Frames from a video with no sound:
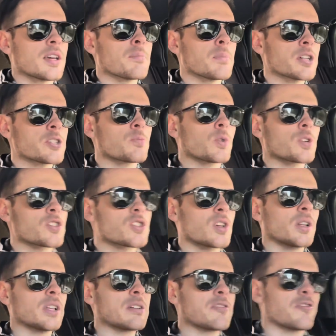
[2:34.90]
much more
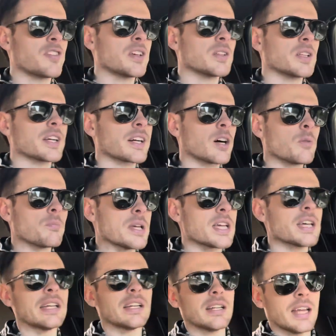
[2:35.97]
solid feeling,
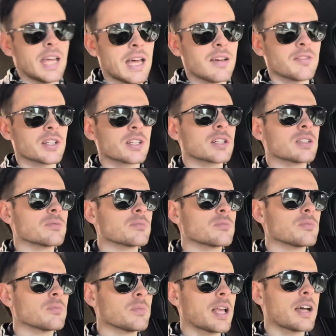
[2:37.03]
albeit heavier,
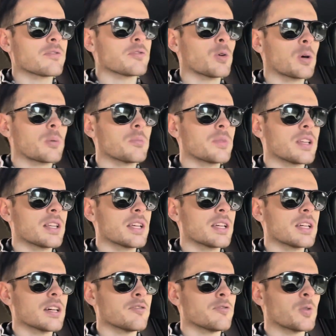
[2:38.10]
platform than
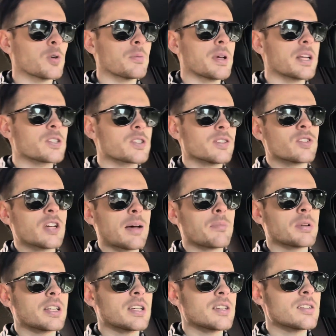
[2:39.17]
the aforementioned
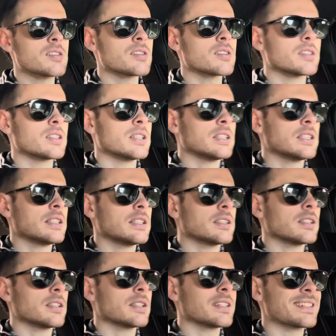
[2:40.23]
Japanese
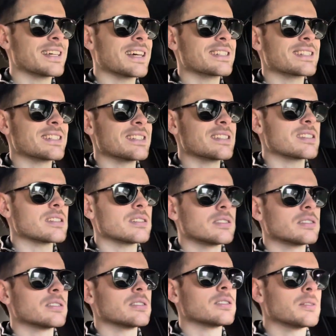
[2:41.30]
contestants.
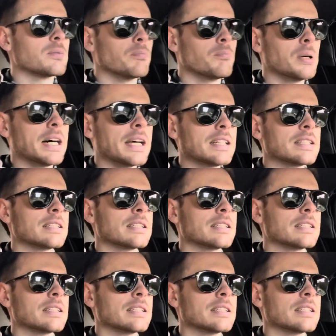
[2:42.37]
But